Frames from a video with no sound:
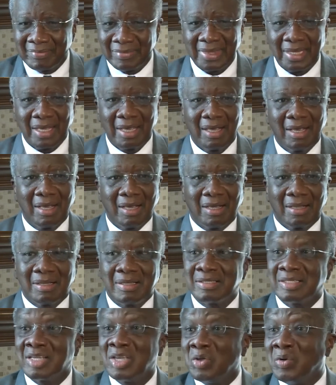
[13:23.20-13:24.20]
you
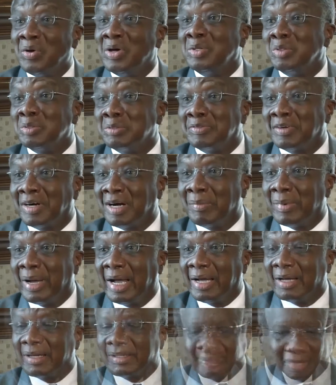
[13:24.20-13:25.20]
say you're going too far back.
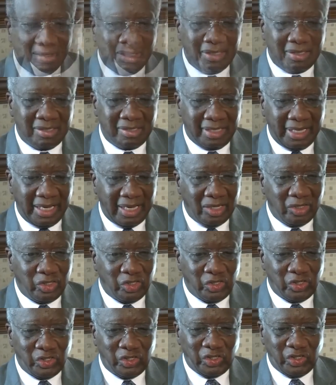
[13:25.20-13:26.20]
The
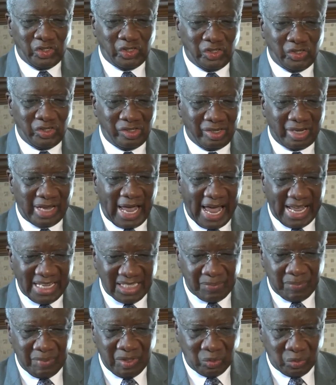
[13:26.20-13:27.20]
stage
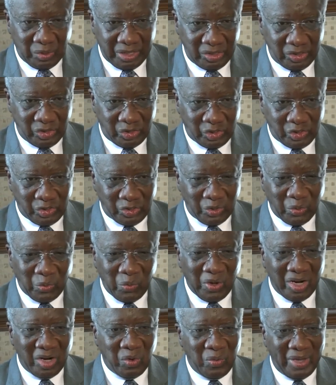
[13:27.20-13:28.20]
has been reached
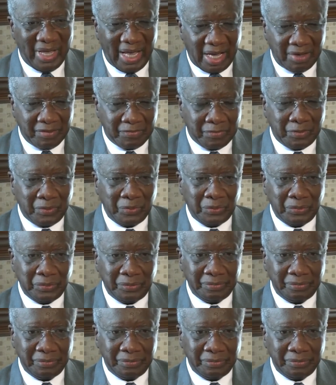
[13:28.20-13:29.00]
where we have to